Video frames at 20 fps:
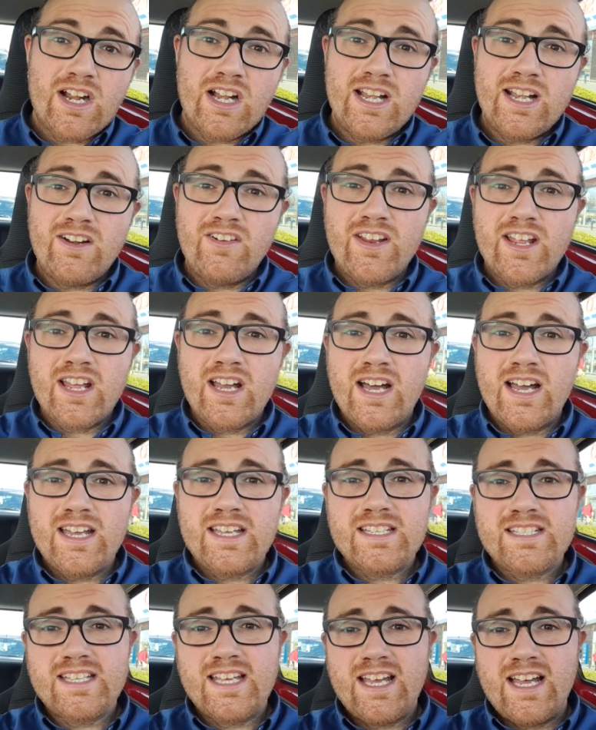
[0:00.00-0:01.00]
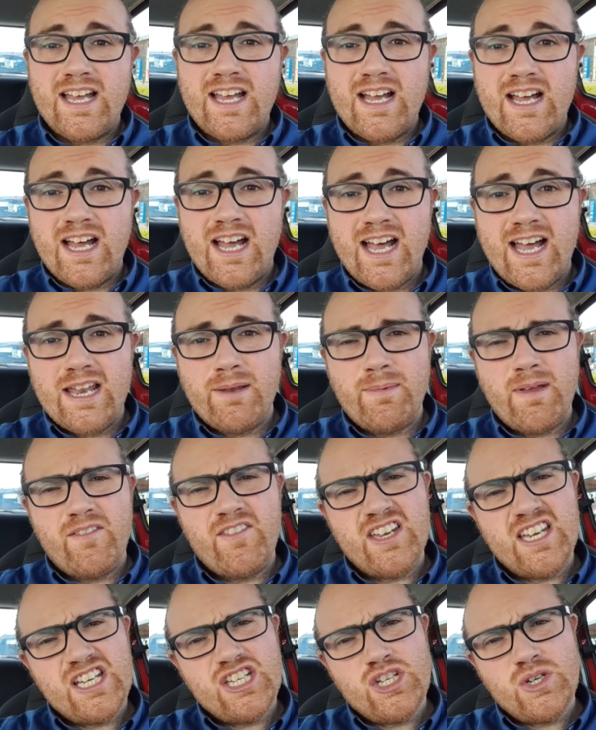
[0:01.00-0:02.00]
clearly, guys, that I had a bit of
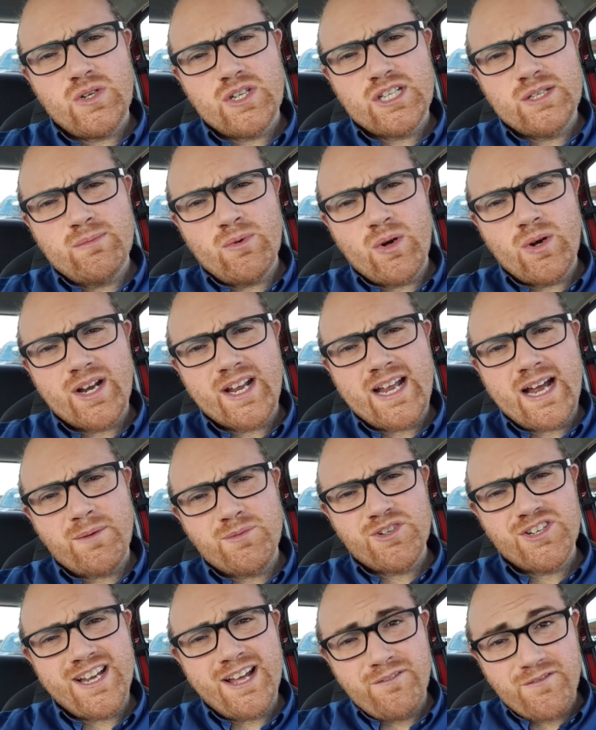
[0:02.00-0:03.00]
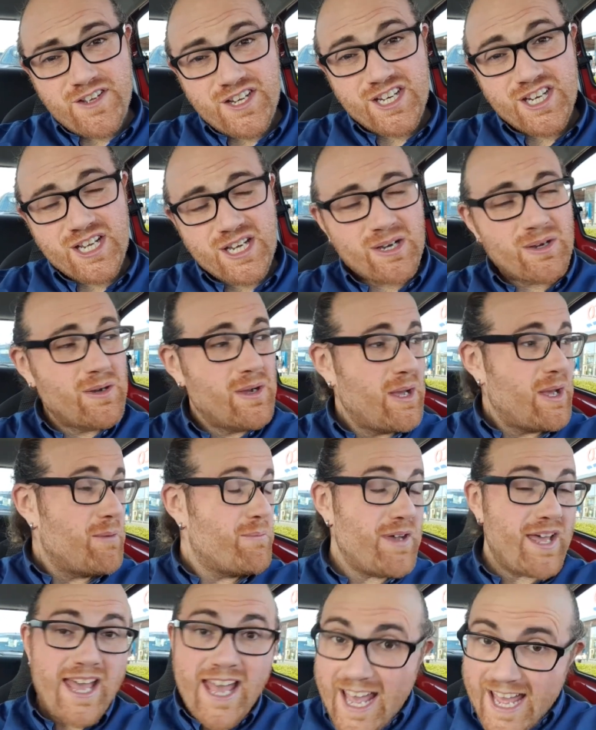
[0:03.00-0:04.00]
an issue this morning capturing that video.
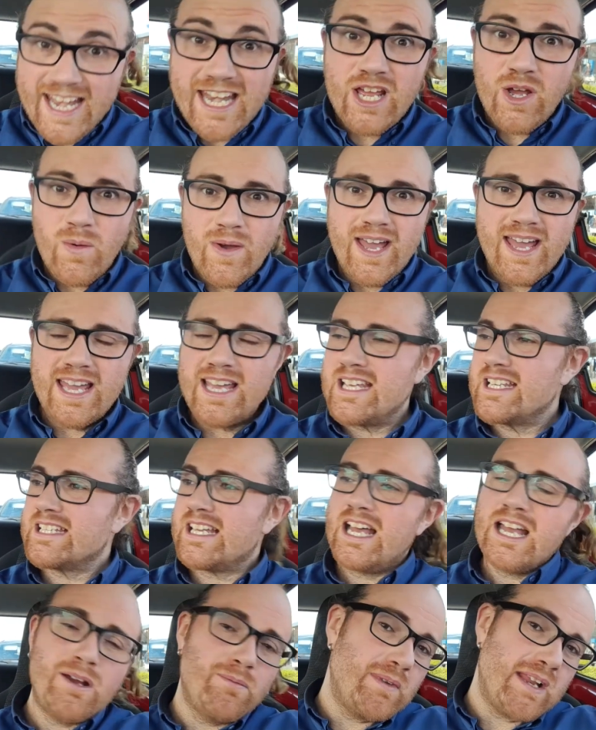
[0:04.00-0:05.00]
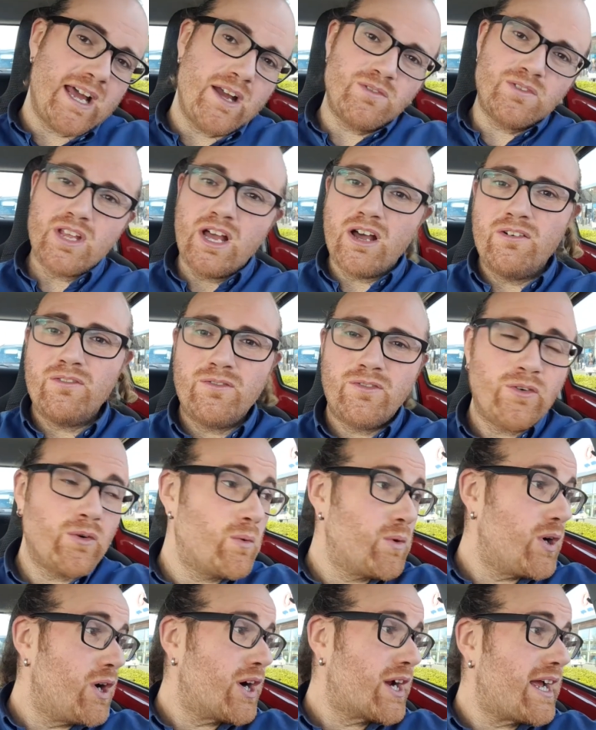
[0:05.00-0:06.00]
But anyways, I am now done for
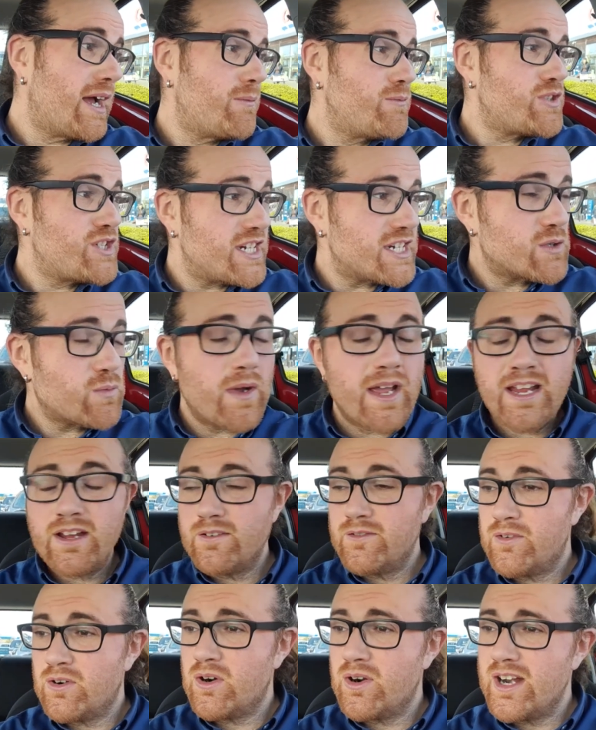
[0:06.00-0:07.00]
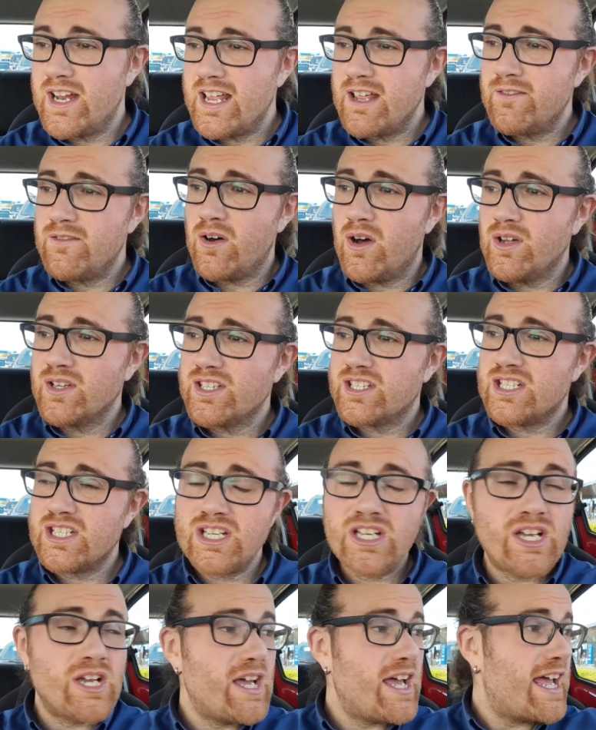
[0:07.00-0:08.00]
work. I'm just waiting for Yvonne
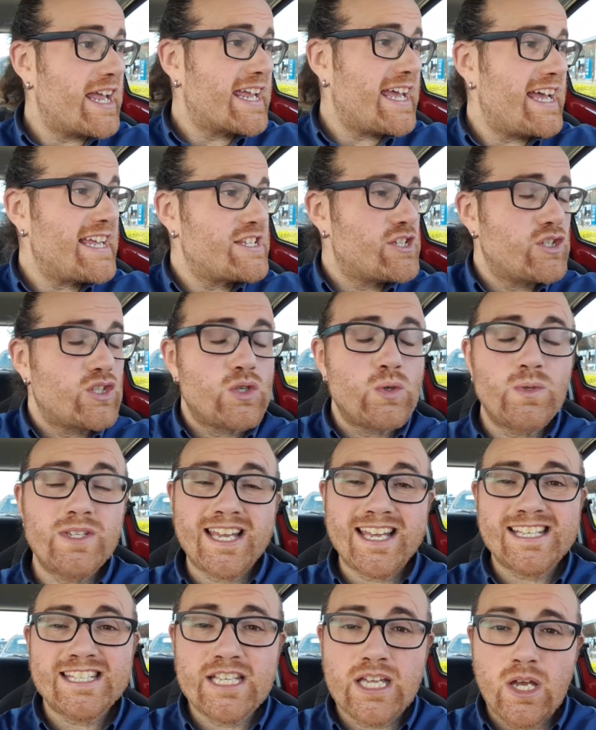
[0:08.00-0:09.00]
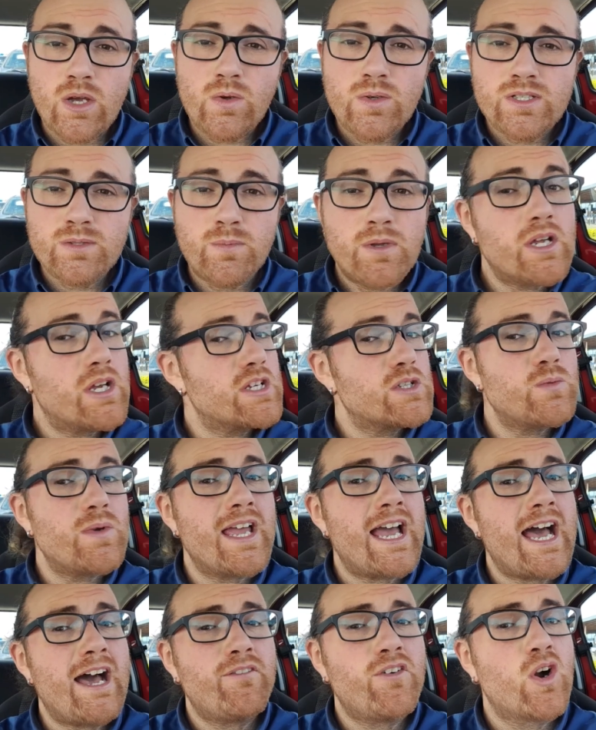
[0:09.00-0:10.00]
to get to Tesco's because we
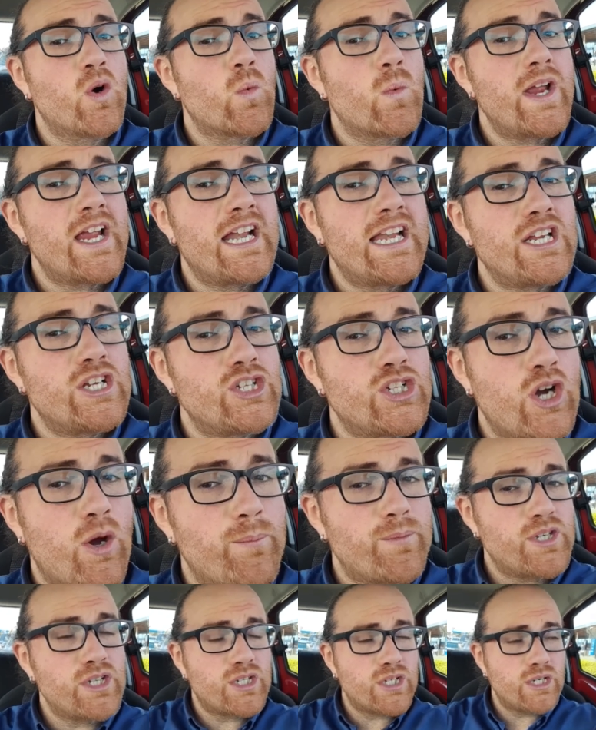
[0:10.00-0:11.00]
have our weekly shop to